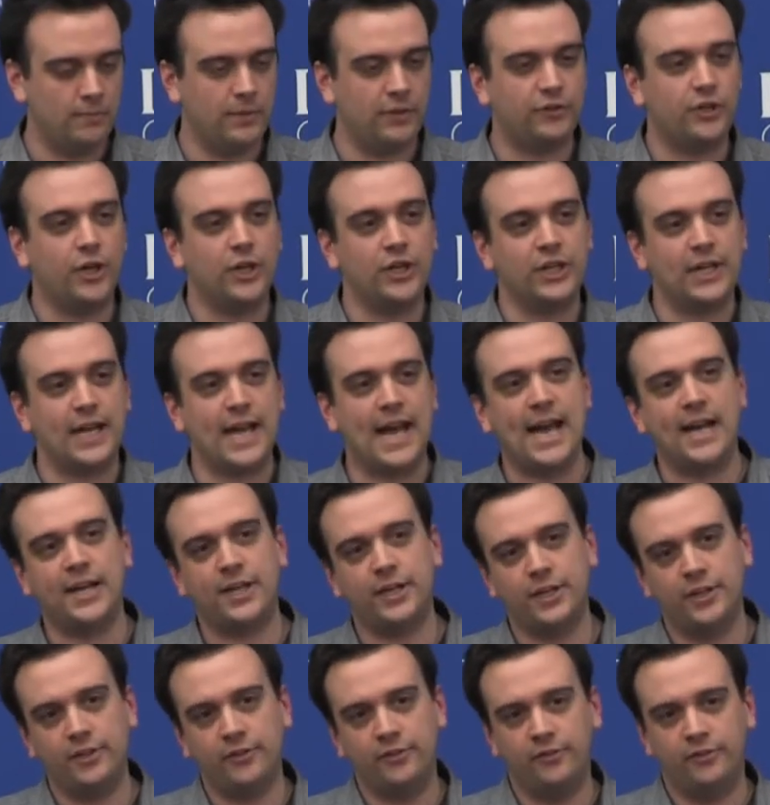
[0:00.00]
It's called an
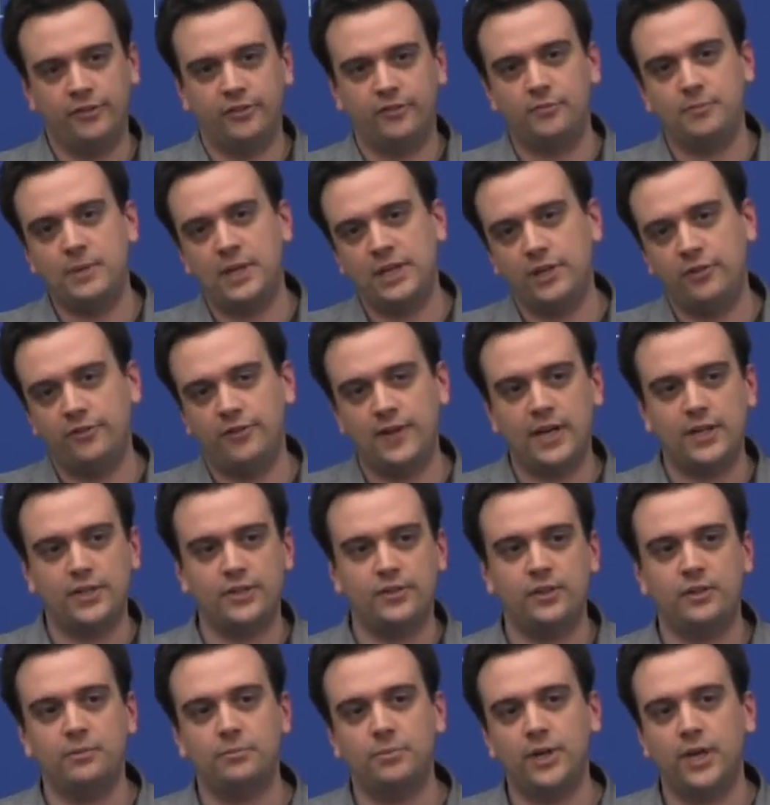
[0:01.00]
additive
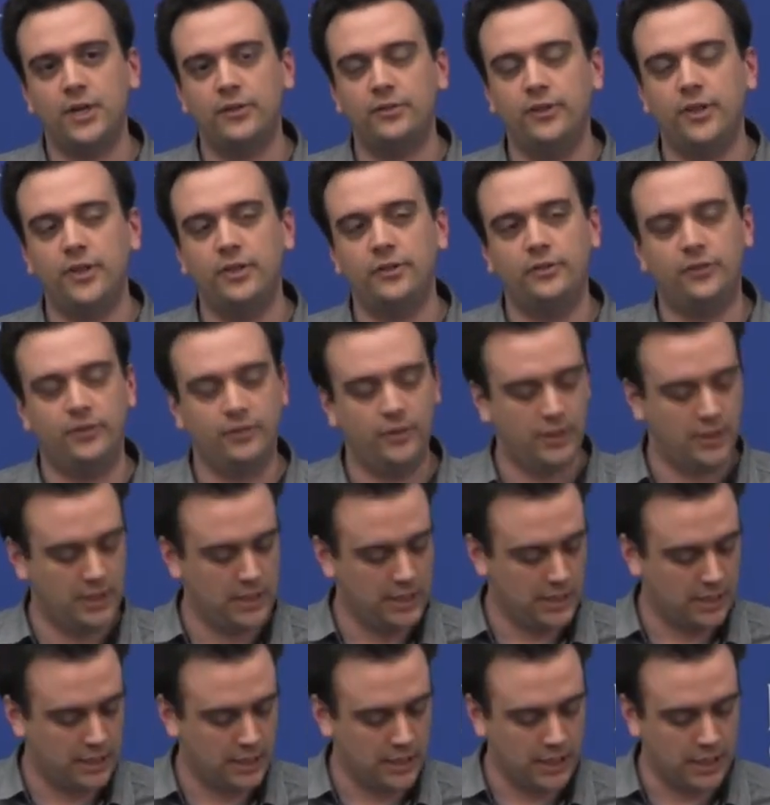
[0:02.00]
manufacturing process.
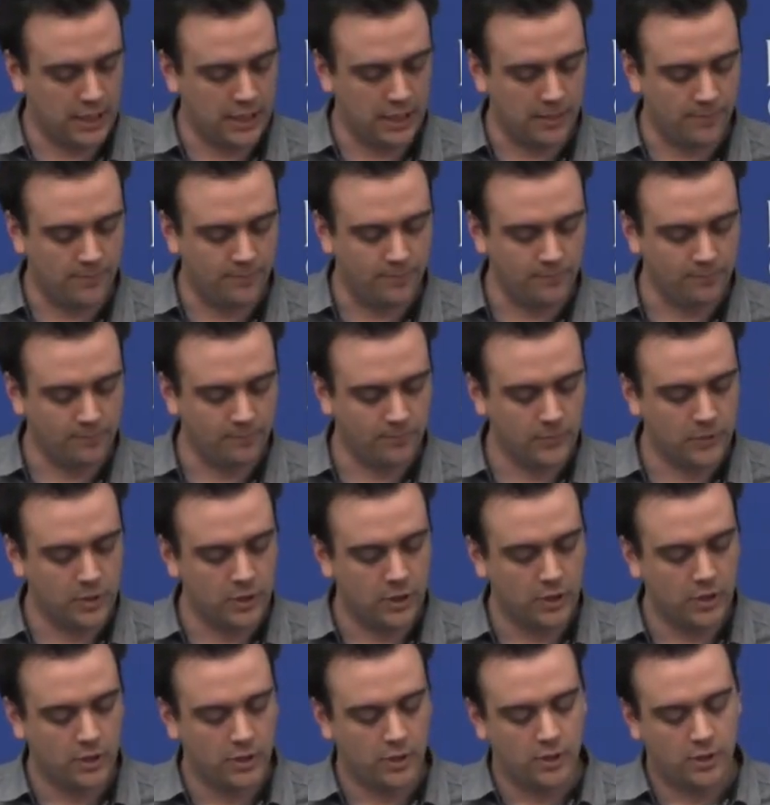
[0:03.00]

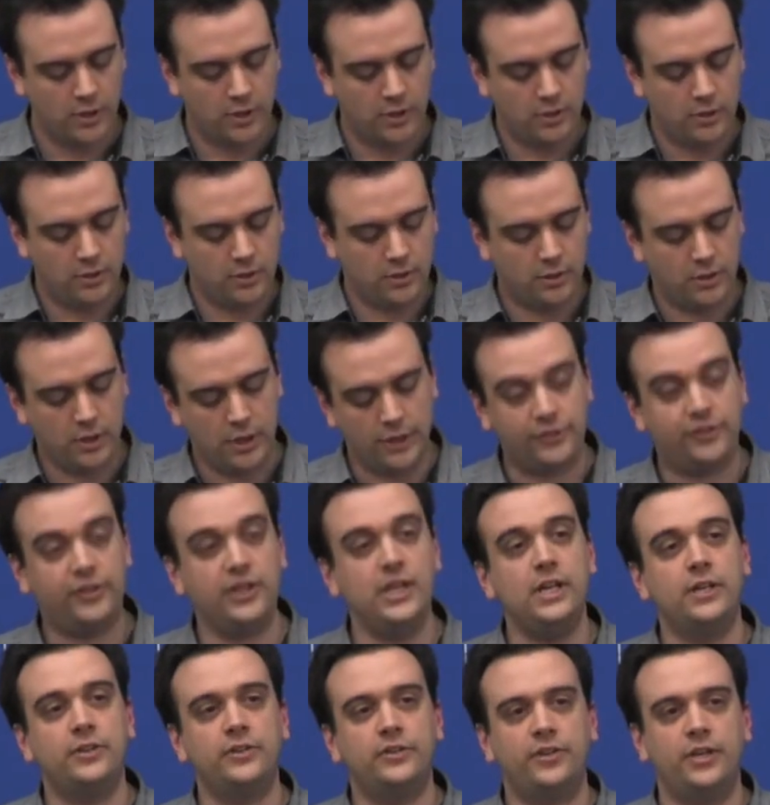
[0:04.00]
A
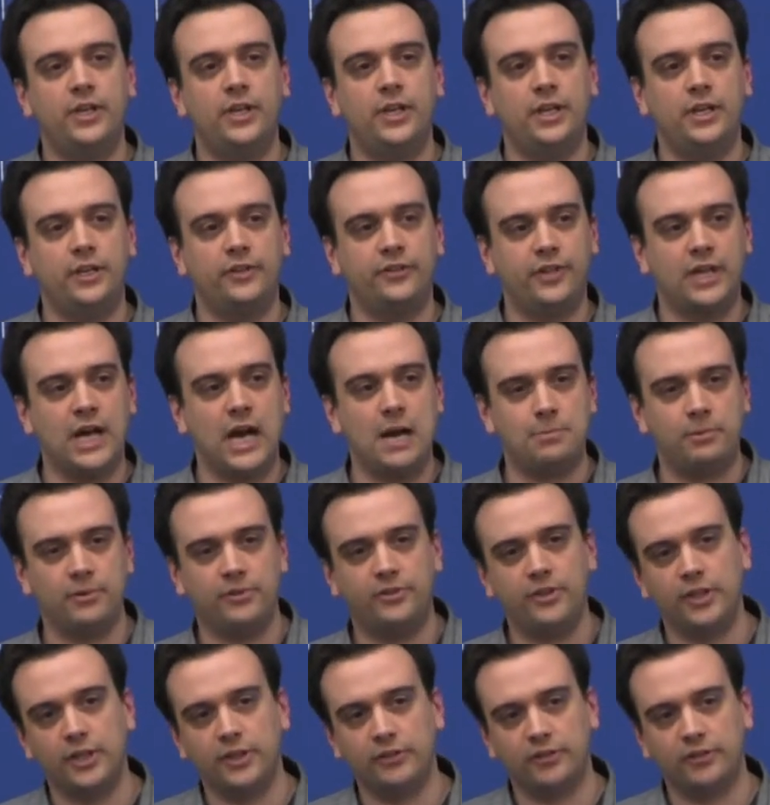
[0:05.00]
CNC is the opposite.